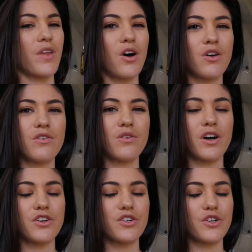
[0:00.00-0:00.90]
all
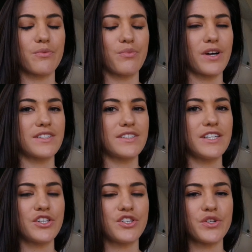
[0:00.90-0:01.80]
under your breast
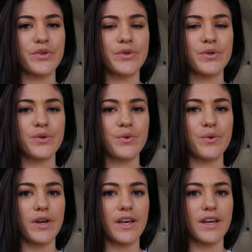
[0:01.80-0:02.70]

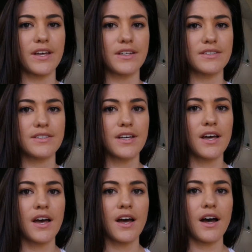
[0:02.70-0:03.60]
tissue and
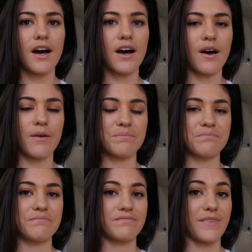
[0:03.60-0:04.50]
um,
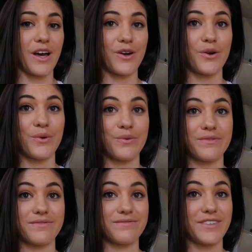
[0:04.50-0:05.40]
I don't know,
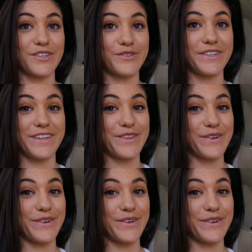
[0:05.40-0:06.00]
underneath